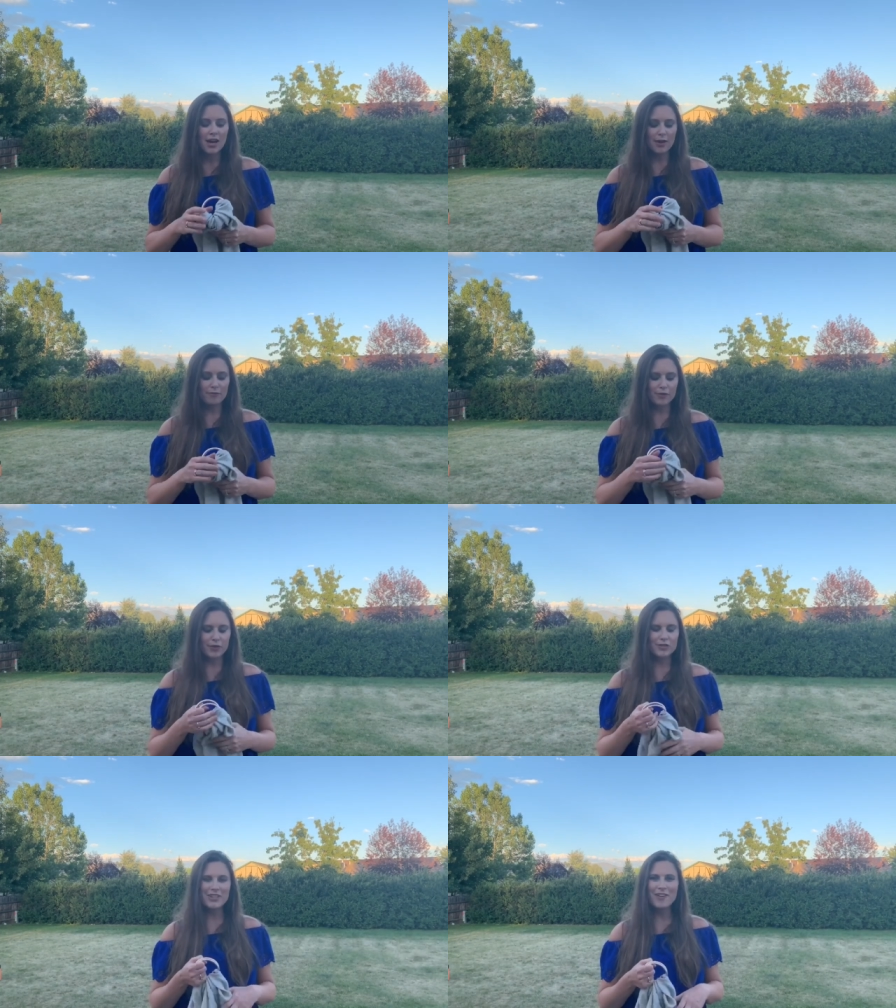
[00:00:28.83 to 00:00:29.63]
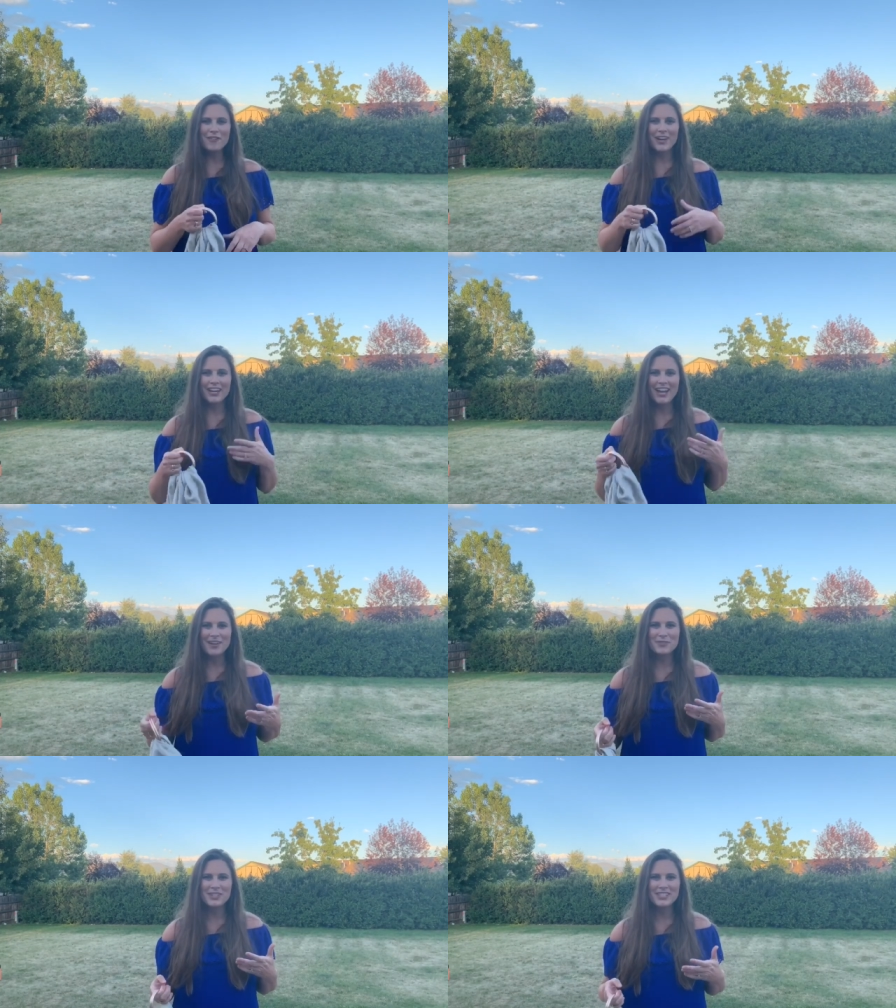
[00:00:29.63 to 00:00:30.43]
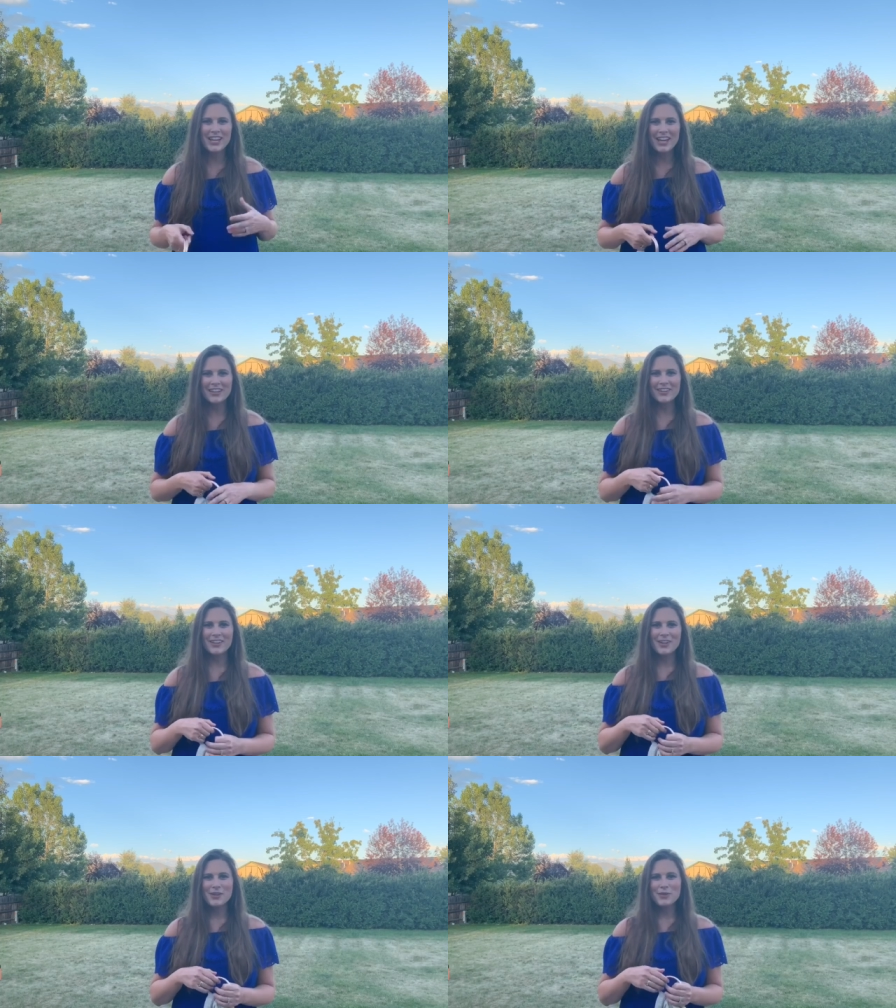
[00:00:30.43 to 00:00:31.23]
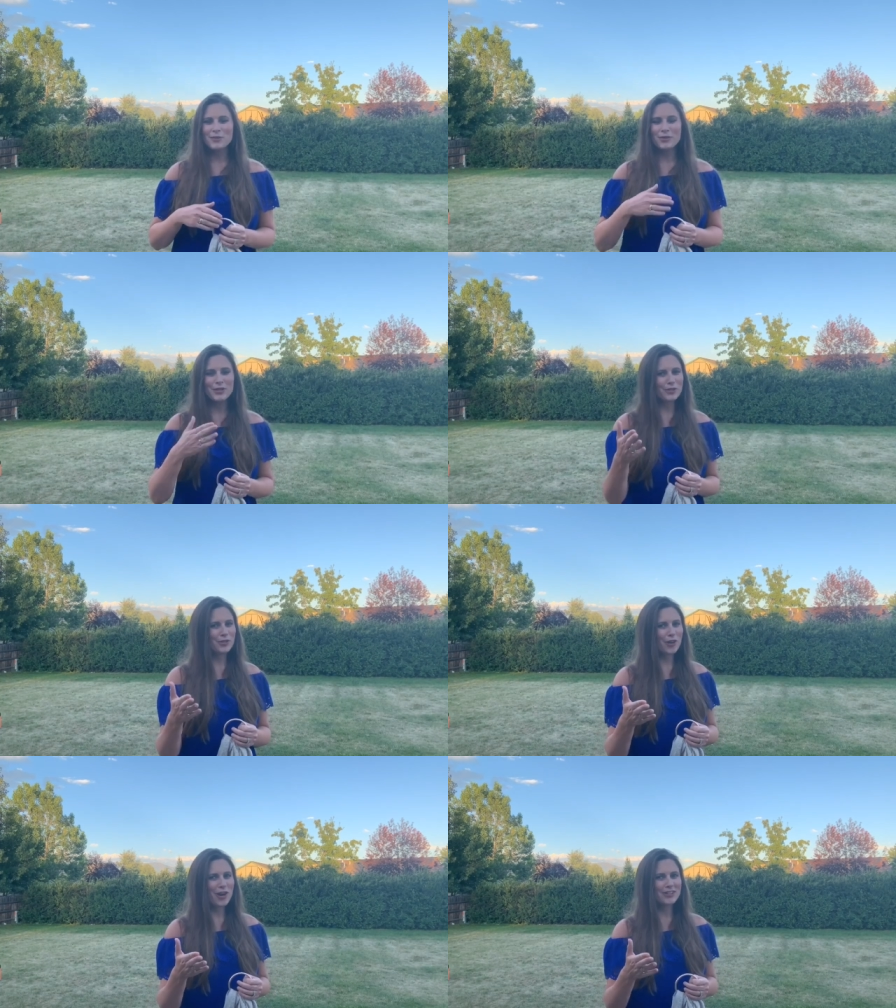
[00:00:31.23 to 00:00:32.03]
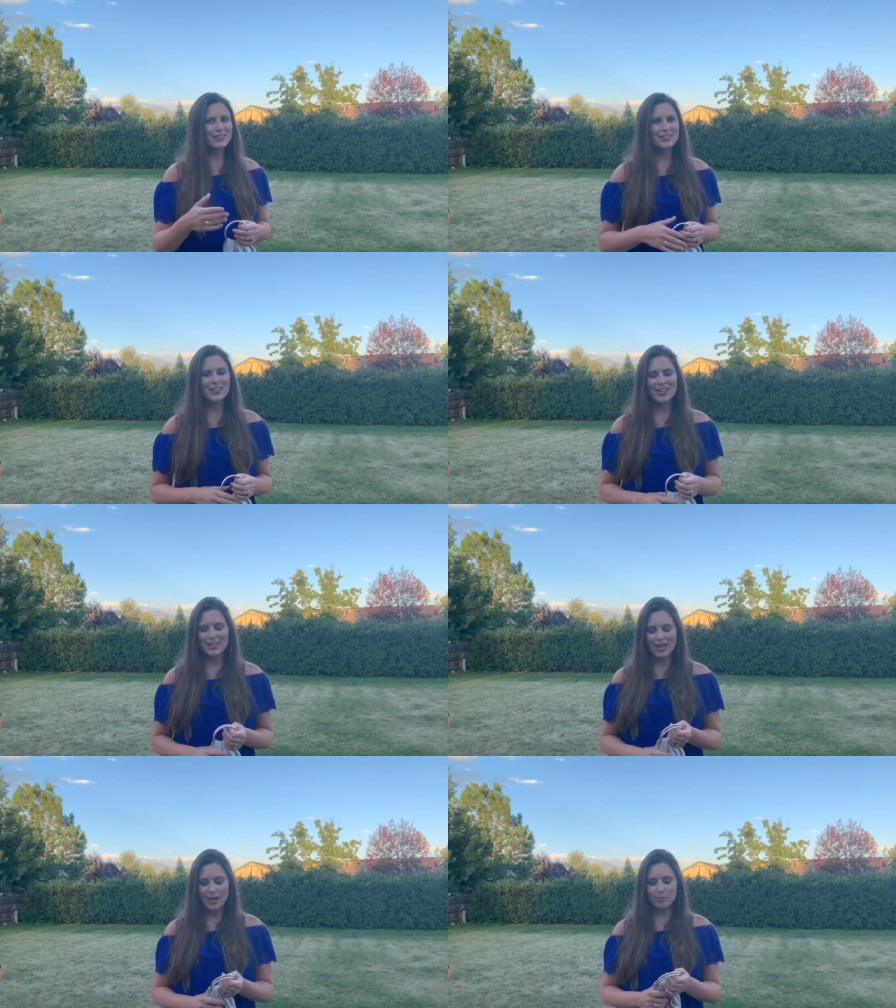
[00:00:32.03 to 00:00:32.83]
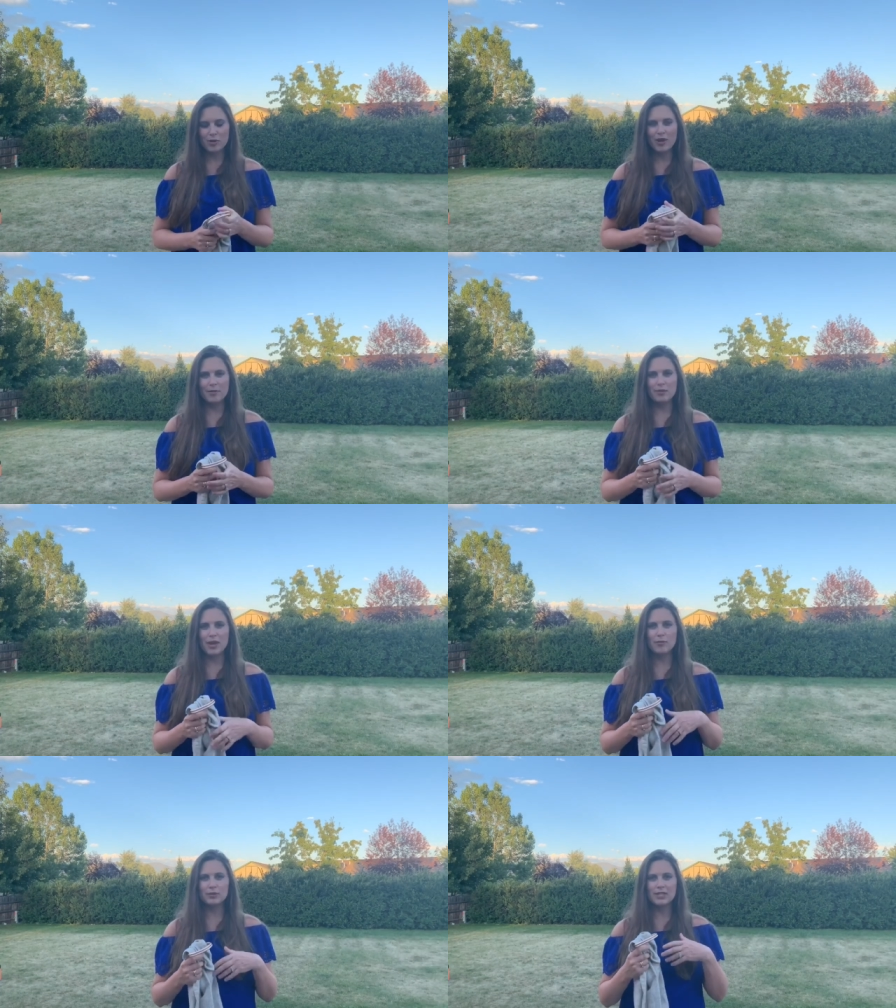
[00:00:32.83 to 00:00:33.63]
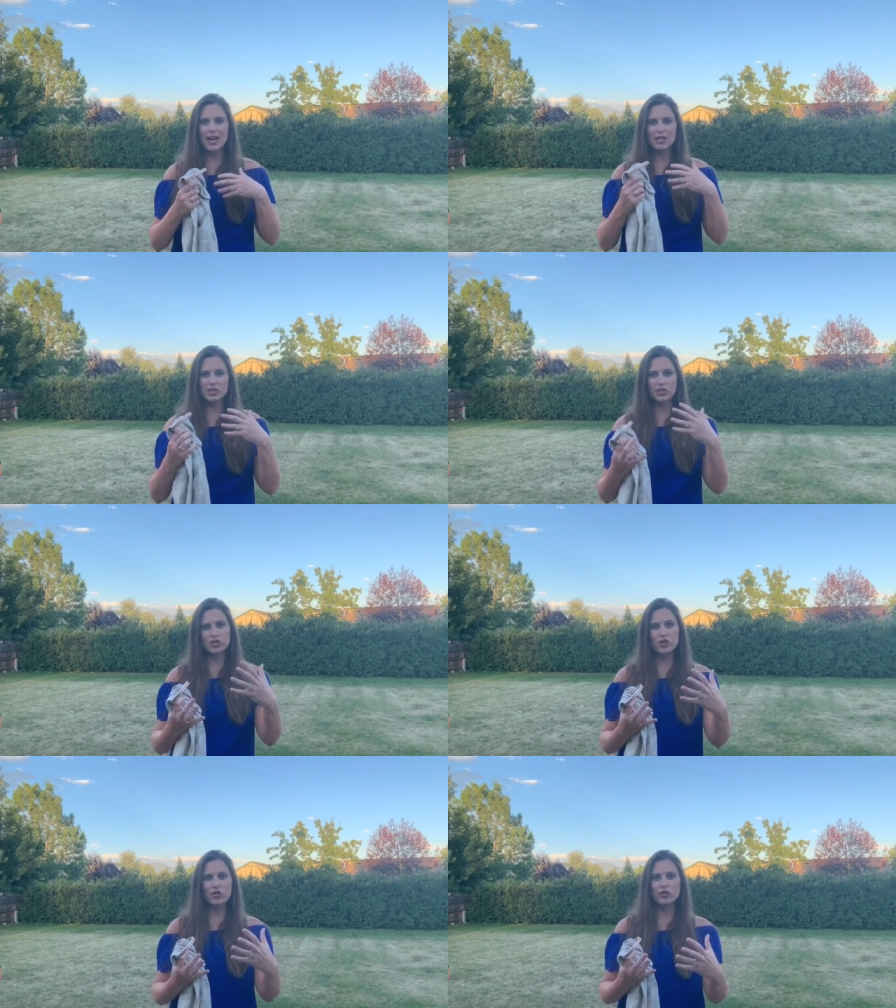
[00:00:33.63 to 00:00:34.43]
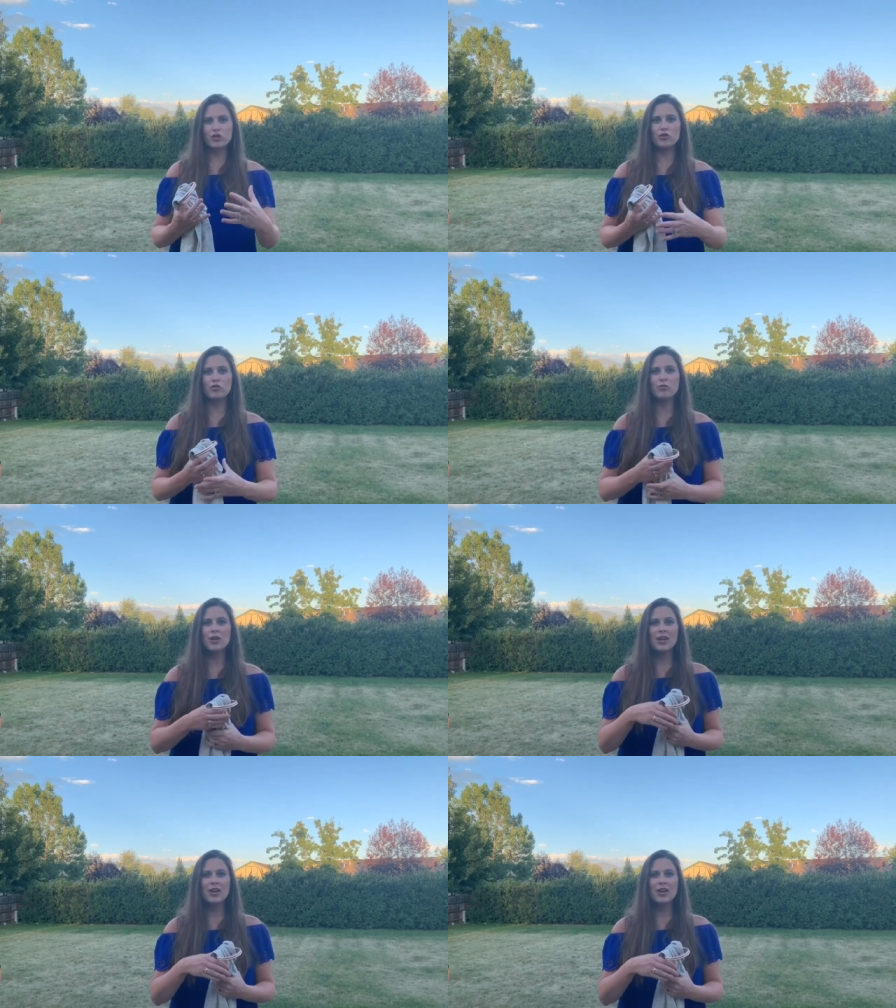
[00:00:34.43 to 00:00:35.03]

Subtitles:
for yourself, and I kind of wish that I could reach across the camera and be able to actually show you